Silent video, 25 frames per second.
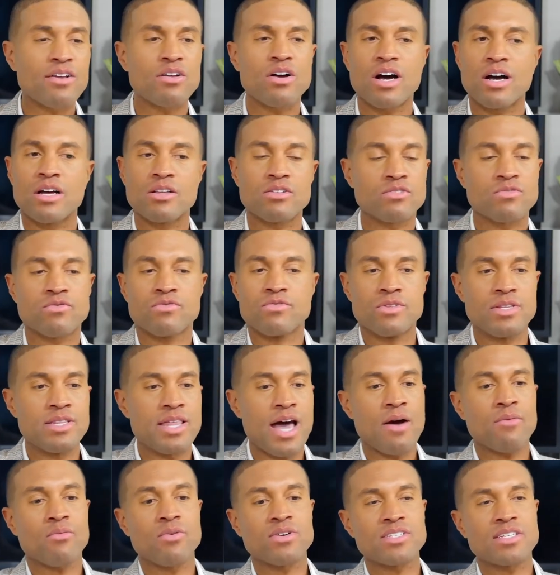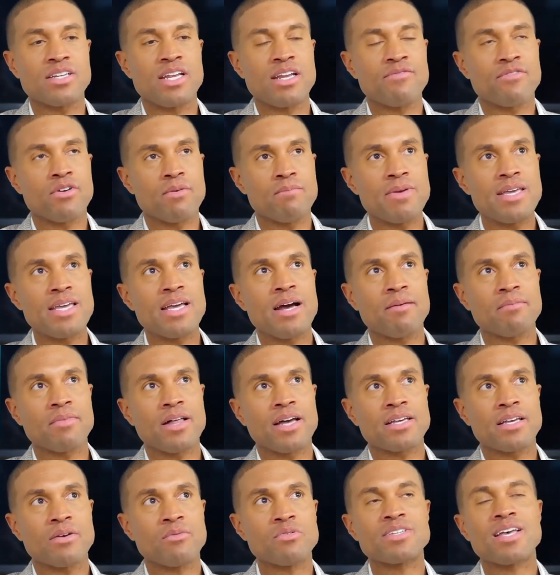I, that wasn't, and for me, I'm
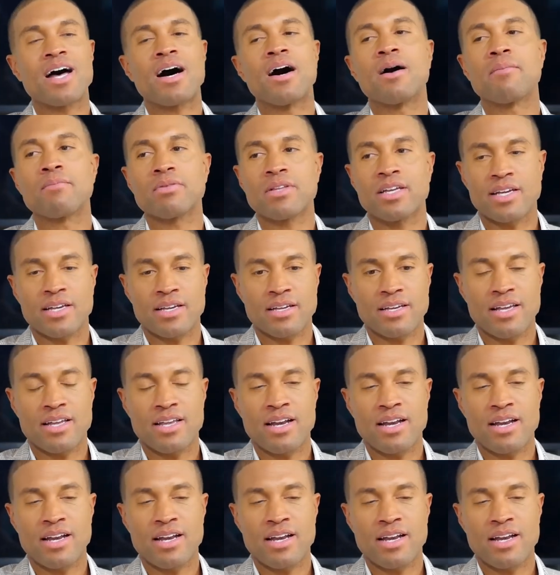like, it was humbling.